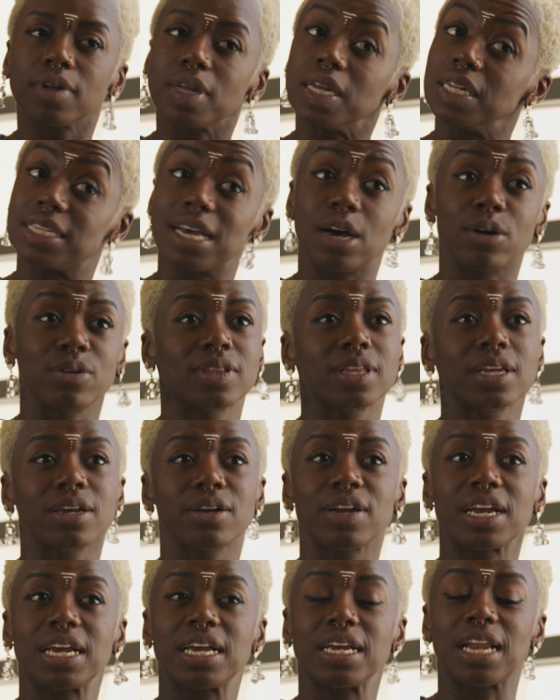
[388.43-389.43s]
it's out
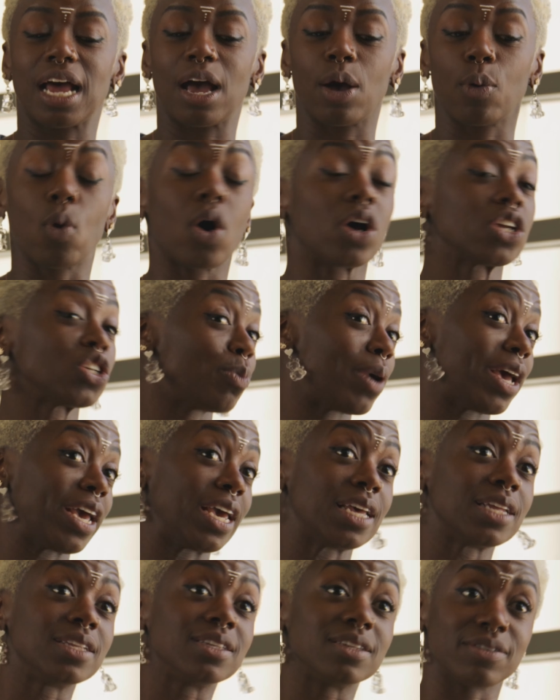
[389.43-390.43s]
there, and I wash my
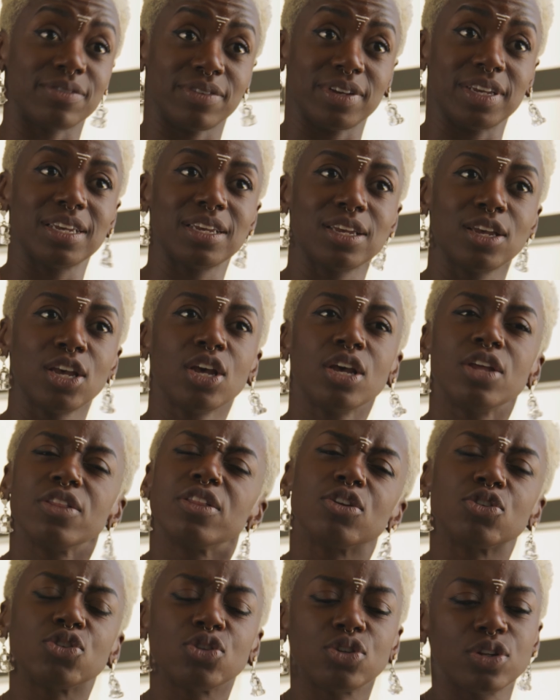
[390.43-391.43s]
hands of it.
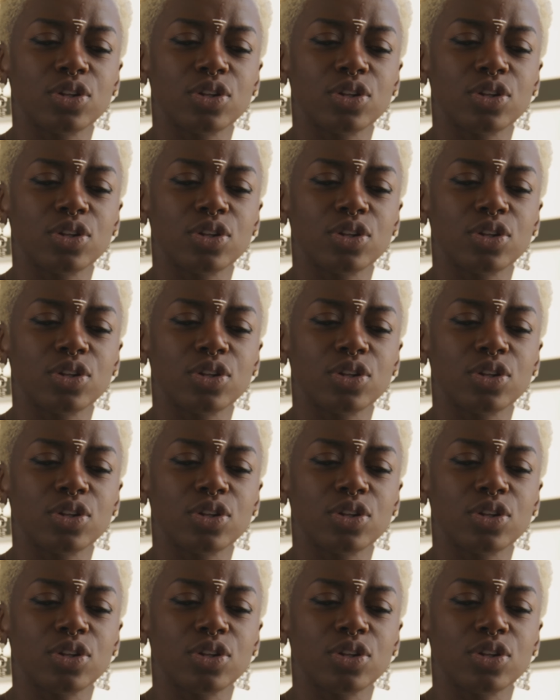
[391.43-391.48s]
There's,